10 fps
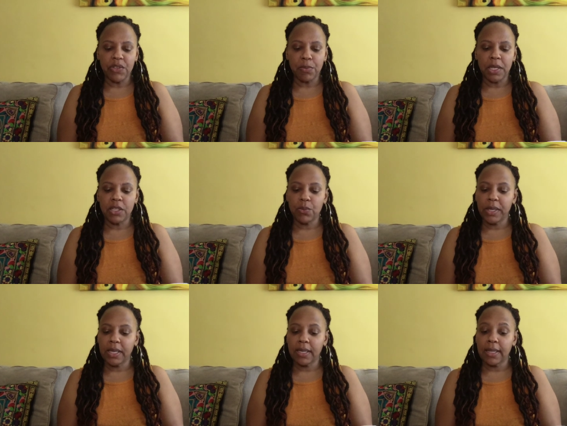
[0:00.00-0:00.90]
of space we
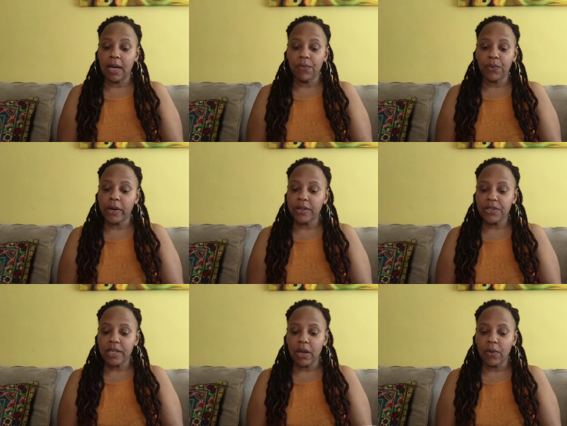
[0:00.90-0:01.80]
can allow for
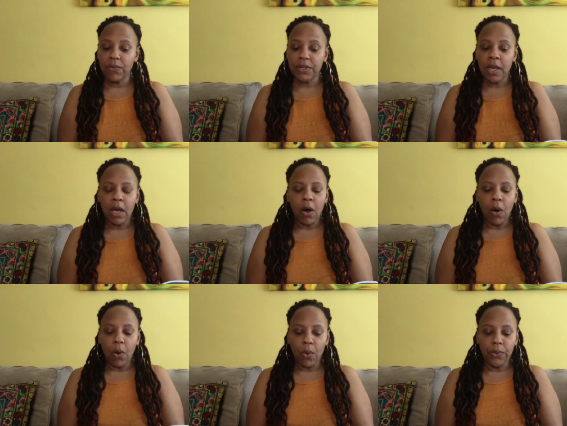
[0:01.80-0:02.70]
ourselves.
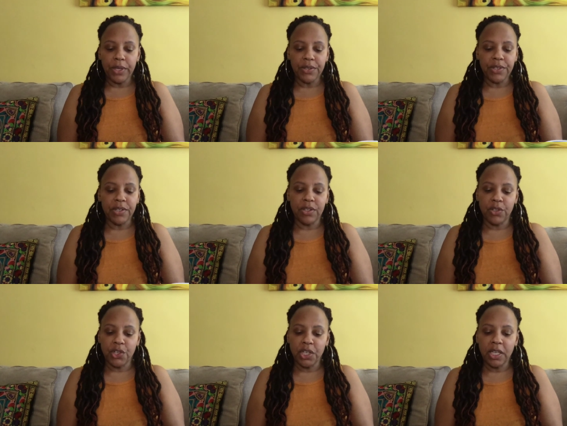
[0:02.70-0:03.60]
Wholeness is
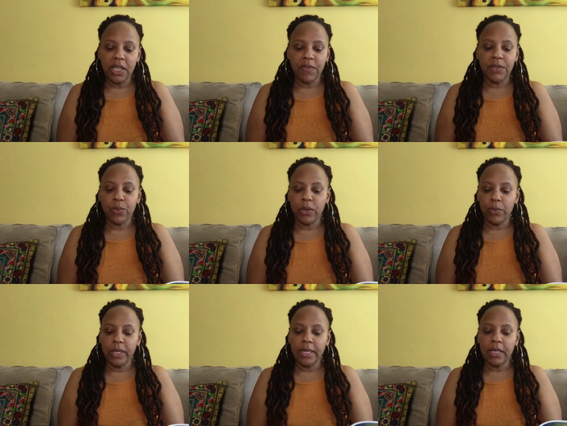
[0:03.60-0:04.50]
achieved when
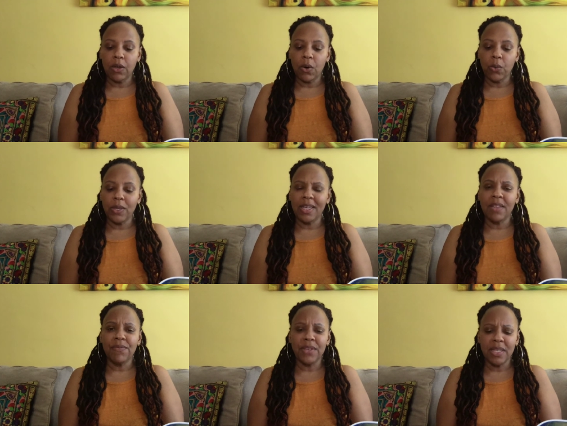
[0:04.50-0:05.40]
we can hold
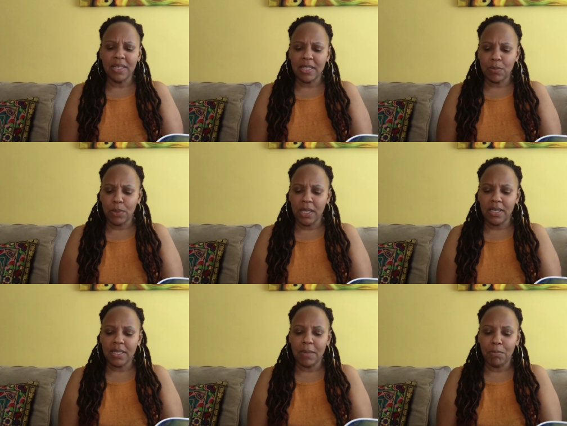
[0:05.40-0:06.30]
infinite
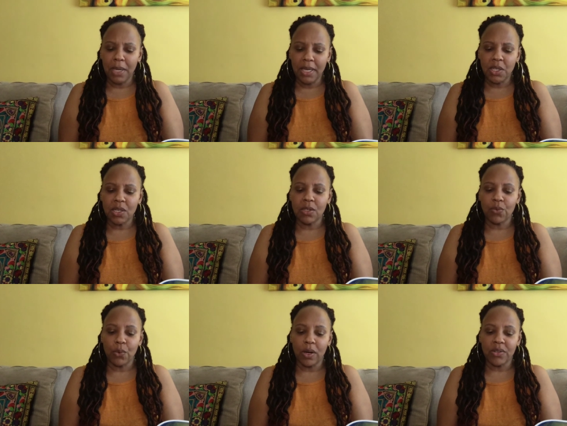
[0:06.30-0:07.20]
space and patience
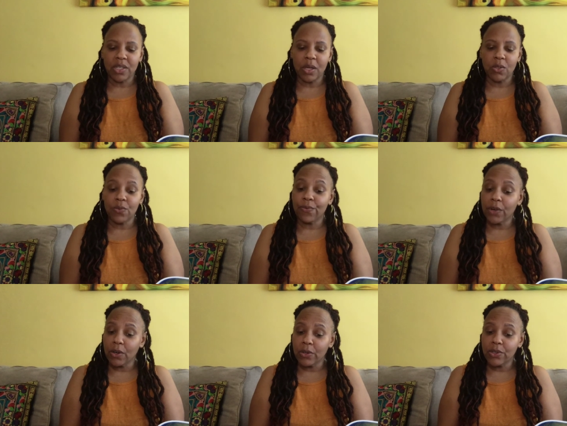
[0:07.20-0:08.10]
for ourselves
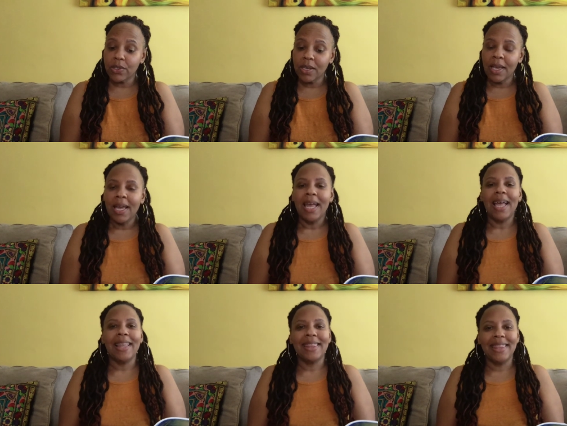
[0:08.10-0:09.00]
first
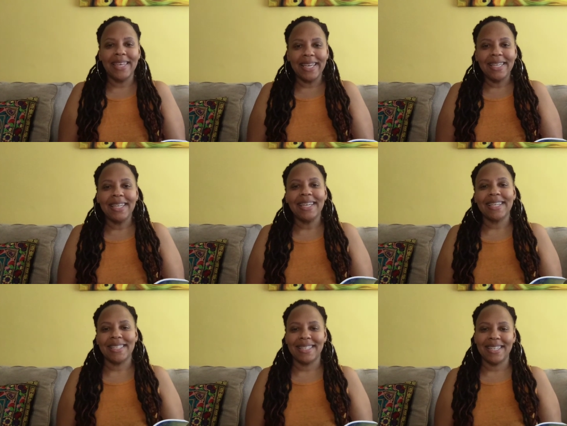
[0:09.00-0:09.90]
and then
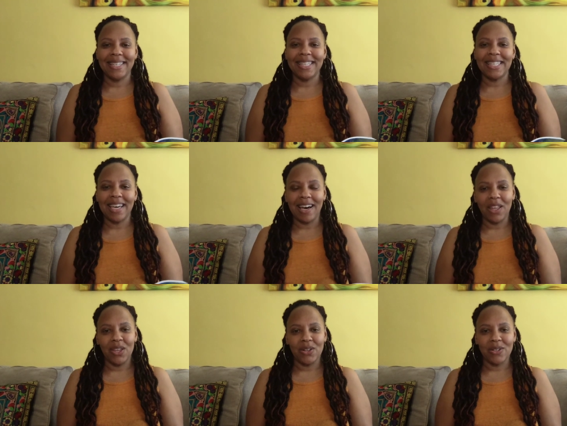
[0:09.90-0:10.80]
extend it to
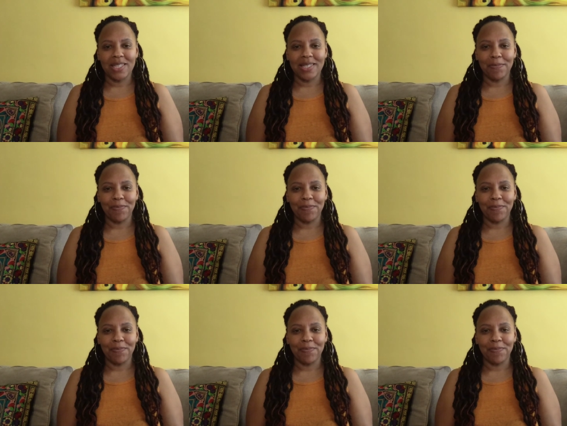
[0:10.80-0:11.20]
others.